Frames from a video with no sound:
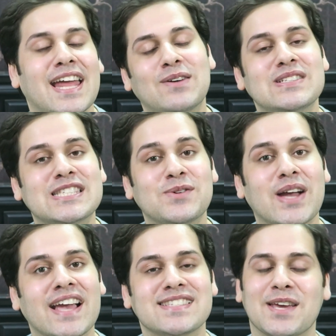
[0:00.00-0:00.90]
and I will see
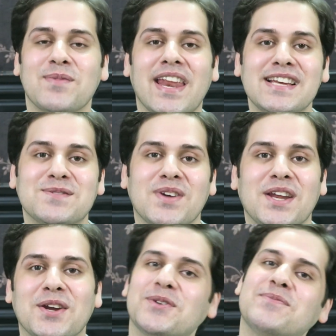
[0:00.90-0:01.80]
you guys in my next
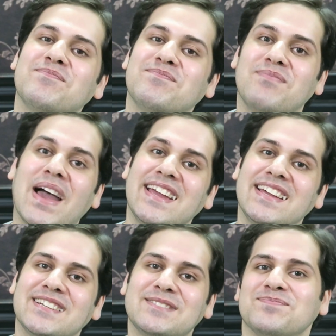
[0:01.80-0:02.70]
video.
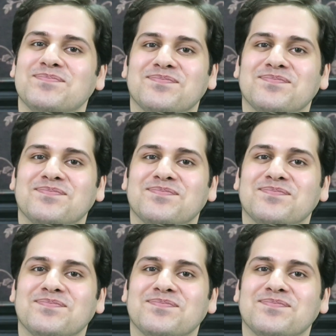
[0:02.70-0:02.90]
Bye.